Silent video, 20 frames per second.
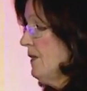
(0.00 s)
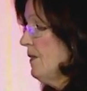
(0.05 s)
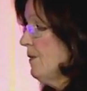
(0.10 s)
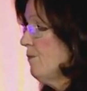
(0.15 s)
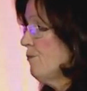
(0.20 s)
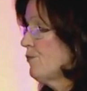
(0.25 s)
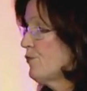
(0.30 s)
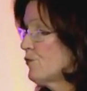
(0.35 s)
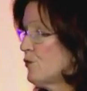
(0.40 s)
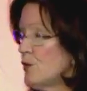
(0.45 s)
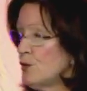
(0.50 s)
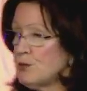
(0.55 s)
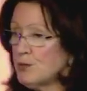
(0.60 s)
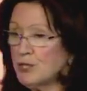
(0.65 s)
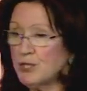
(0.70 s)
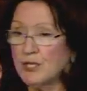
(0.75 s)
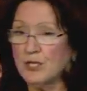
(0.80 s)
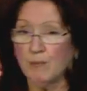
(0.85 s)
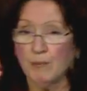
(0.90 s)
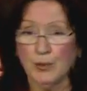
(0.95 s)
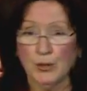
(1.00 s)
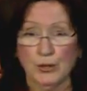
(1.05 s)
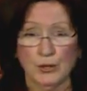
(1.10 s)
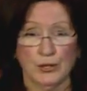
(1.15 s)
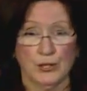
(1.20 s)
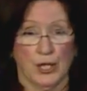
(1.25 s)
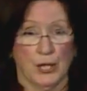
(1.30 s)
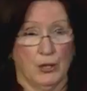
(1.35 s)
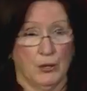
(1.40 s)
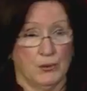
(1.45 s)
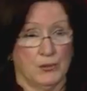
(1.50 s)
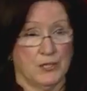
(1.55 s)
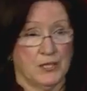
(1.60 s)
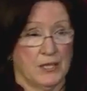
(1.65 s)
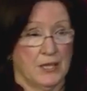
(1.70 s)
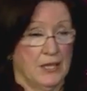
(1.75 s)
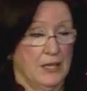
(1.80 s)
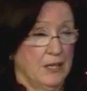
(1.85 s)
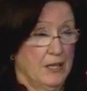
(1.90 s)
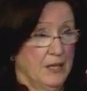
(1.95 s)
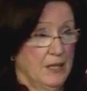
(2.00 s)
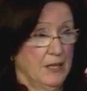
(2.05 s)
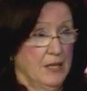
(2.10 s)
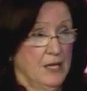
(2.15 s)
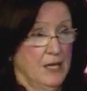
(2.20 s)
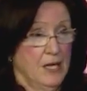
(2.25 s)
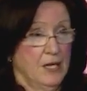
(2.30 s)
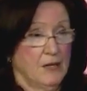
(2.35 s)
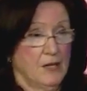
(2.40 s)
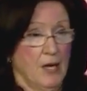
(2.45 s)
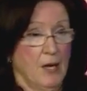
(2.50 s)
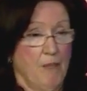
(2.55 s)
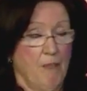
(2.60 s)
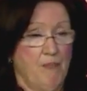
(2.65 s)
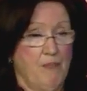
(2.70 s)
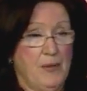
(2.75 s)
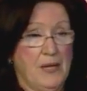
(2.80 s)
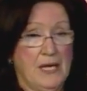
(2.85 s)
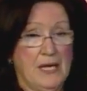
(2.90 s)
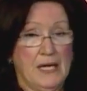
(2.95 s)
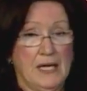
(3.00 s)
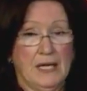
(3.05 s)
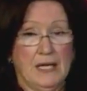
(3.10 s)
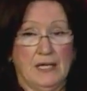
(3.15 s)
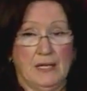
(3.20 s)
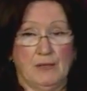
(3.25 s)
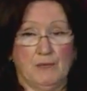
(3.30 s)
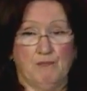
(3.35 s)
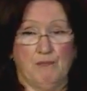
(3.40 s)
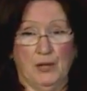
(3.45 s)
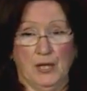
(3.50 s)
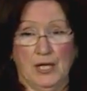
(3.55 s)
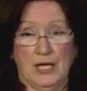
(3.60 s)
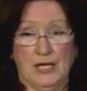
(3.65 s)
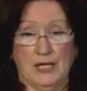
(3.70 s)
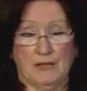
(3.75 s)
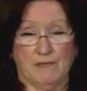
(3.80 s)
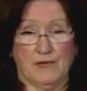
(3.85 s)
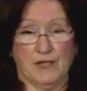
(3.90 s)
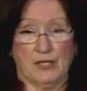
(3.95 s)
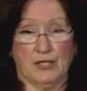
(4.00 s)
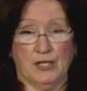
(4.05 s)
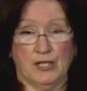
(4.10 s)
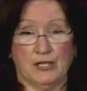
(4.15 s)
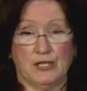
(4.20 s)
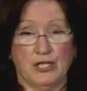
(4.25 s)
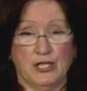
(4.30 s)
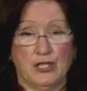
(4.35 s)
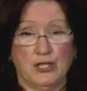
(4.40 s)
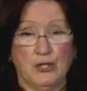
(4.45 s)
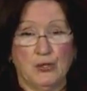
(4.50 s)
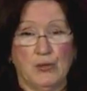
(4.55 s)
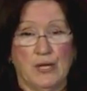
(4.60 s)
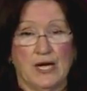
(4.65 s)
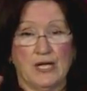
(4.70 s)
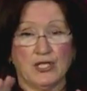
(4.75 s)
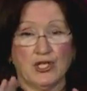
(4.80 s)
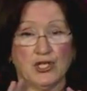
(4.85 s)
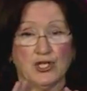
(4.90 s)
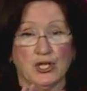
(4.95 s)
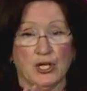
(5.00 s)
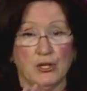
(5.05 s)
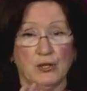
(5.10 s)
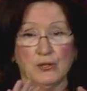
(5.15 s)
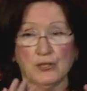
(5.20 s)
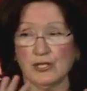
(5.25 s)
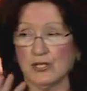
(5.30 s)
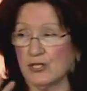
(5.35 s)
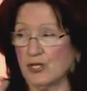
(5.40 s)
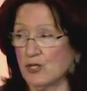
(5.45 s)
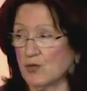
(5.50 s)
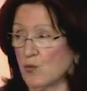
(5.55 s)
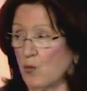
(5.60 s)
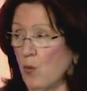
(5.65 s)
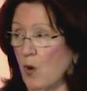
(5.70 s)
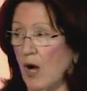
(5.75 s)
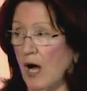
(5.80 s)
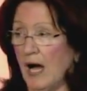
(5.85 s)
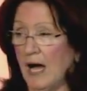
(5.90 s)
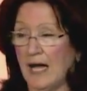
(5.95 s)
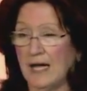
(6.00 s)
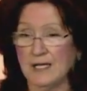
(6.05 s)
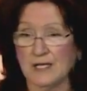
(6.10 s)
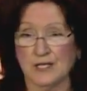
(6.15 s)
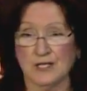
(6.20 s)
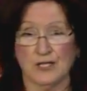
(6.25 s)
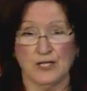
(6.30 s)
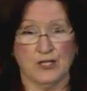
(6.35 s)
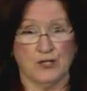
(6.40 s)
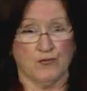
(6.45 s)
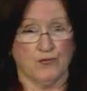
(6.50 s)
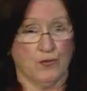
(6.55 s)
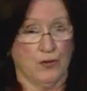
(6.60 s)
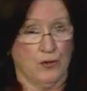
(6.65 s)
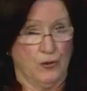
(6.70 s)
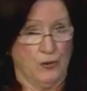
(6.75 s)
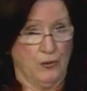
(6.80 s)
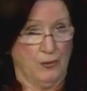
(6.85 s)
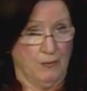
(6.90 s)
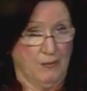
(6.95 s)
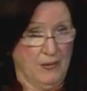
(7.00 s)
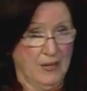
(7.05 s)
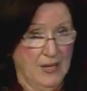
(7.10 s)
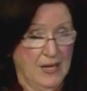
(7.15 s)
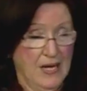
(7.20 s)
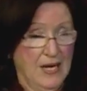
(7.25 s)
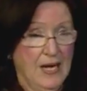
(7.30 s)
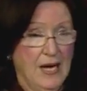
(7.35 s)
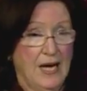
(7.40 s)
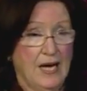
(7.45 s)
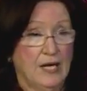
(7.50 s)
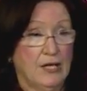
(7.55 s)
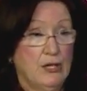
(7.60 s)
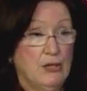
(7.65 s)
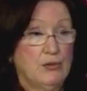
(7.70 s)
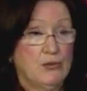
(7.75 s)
Bruce the bulldozer, the big bully of the cottage, who had shoulders as wide as this room and who